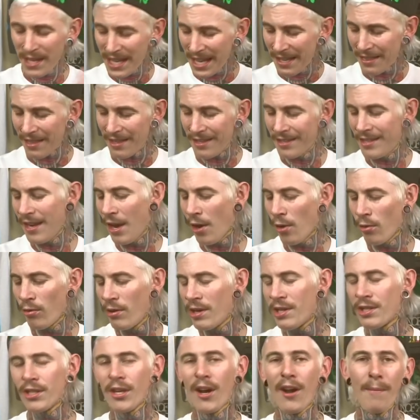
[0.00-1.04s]
you get the
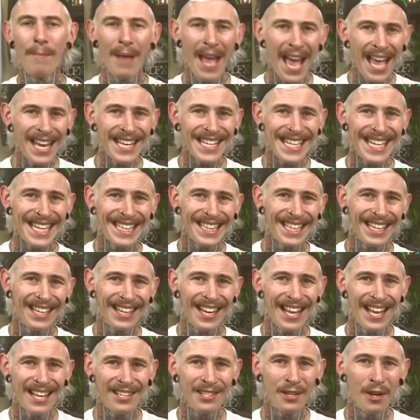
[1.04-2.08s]
Delrin top, and you get the
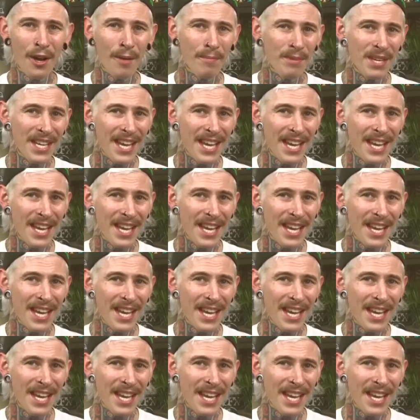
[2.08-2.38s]
glass top.